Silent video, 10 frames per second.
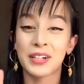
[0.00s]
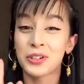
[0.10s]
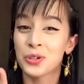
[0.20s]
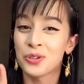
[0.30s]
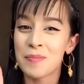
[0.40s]
I
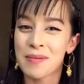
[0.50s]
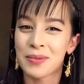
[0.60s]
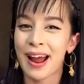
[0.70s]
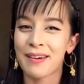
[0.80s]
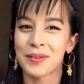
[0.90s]
do
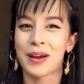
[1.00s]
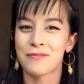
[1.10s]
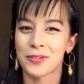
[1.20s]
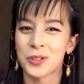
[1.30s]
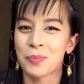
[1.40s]
remember having
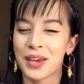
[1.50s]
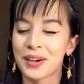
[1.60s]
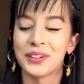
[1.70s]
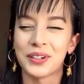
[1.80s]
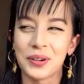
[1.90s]
my first
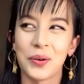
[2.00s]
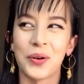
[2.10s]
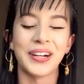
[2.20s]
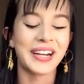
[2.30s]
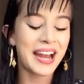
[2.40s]
bagel in New
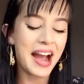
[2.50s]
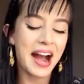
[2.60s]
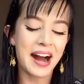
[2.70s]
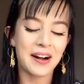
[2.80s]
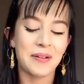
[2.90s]
York.
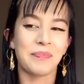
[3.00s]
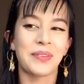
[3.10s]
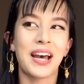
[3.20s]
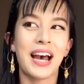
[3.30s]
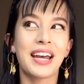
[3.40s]

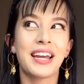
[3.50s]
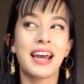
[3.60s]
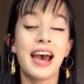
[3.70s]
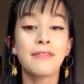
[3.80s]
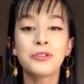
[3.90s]
Um, I
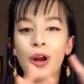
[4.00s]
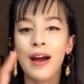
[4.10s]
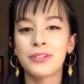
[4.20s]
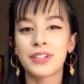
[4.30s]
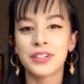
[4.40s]
have
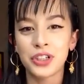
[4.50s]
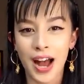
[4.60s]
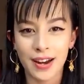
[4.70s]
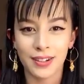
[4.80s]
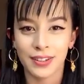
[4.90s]
traveled in
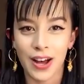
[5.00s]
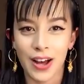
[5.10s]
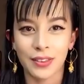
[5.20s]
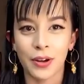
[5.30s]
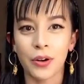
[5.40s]
China a
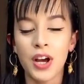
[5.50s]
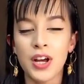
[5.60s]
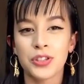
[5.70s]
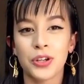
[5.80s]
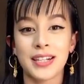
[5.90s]
lot though.
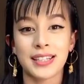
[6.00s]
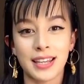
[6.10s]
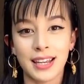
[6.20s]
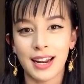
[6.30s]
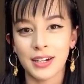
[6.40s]
So as a
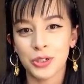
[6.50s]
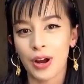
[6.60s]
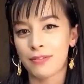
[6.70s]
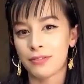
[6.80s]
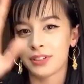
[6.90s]
kid, I
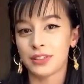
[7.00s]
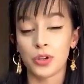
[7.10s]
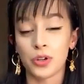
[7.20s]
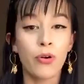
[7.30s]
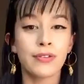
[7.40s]
traveled in the
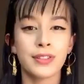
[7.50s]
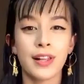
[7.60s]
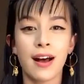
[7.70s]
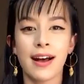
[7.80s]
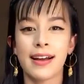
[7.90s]
north a
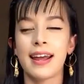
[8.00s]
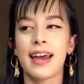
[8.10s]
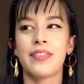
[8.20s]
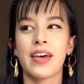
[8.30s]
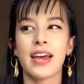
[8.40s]
lot.
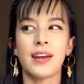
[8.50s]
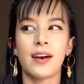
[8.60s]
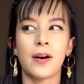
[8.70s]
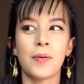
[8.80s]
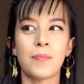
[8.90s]
And then
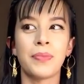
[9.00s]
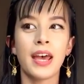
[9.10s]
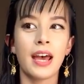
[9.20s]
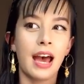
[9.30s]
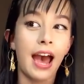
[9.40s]
um,
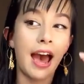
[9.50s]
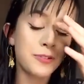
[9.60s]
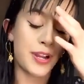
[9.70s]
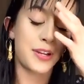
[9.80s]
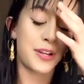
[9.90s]

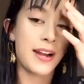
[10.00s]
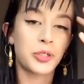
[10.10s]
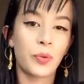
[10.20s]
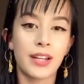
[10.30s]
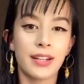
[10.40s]
after I
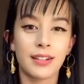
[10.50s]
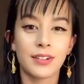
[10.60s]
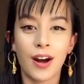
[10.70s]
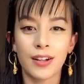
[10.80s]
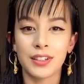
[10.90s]
graduated
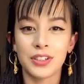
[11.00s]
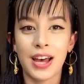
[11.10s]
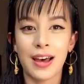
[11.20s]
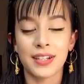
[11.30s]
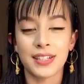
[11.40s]
college,
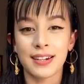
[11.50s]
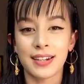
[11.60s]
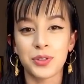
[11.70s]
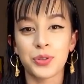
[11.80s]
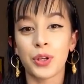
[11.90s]
having
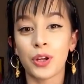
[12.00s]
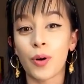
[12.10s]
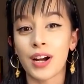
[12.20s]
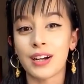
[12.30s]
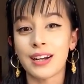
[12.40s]
studied studio
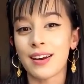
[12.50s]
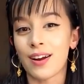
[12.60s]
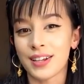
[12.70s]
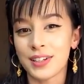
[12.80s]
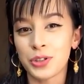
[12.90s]
art and
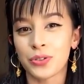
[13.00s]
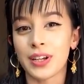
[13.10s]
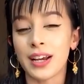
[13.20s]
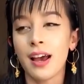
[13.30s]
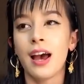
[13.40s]
art
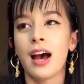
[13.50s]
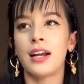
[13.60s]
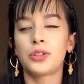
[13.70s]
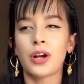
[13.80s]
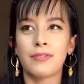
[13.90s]
history,
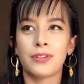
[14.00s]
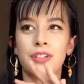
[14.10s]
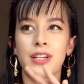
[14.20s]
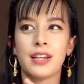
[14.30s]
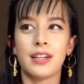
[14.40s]
I traveled
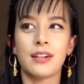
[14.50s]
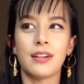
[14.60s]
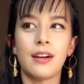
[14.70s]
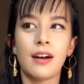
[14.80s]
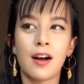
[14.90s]
in
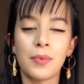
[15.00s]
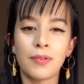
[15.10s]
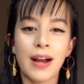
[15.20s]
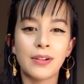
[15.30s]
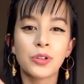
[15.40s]
um,
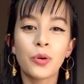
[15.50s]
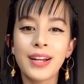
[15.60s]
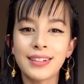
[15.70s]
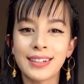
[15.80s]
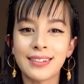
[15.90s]
around
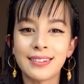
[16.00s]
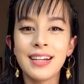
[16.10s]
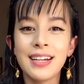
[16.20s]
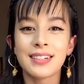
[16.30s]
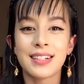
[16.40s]
Guilin
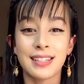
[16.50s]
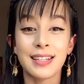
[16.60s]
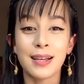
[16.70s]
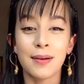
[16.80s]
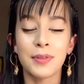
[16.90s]
to see
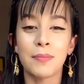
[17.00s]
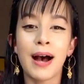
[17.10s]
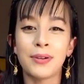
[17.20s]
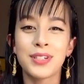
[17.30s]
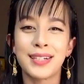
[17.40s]
some of the
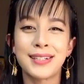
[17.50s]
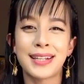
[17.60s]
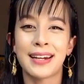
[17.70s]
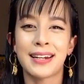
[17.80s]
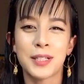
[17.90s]
mountains
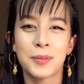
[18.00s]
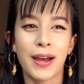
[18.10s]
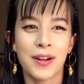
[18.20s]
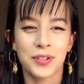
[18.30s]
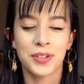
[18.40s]
that had
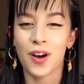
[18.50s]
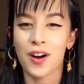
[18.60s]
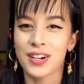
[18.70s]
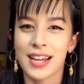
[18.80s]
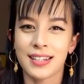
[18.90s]
inspired
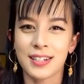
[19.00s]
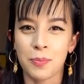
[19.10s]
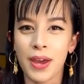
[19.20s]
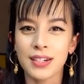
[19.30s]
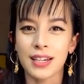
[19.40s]
Song Dynasty
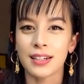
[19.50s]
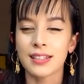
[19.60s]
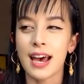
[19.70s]
paintings.